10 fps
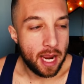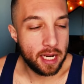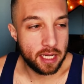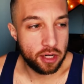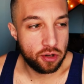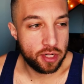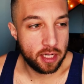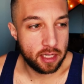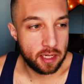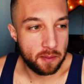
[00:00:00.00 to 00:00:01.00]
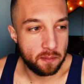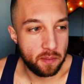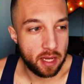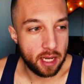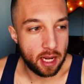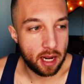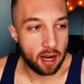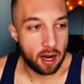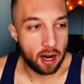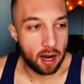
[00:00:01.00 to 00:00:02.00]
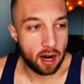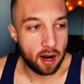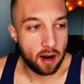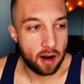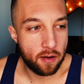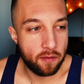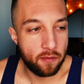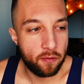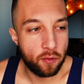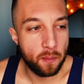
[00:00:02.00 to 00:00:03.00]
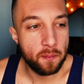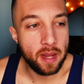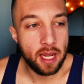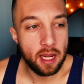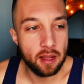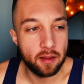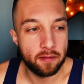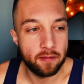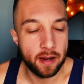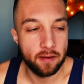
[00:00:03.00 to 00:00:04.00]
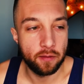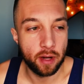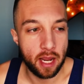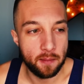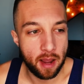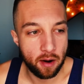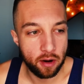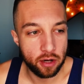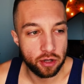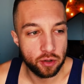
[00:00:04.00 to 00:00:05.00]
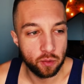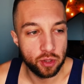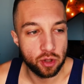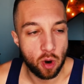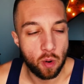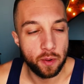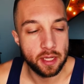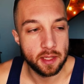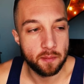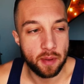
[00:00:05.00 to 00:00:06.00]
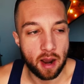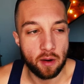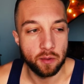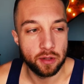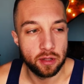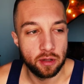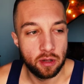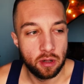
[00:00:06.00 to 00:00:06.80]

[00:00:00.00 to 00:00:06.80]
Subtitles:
It's interesting to me. For me, the fight for gay marriage was always about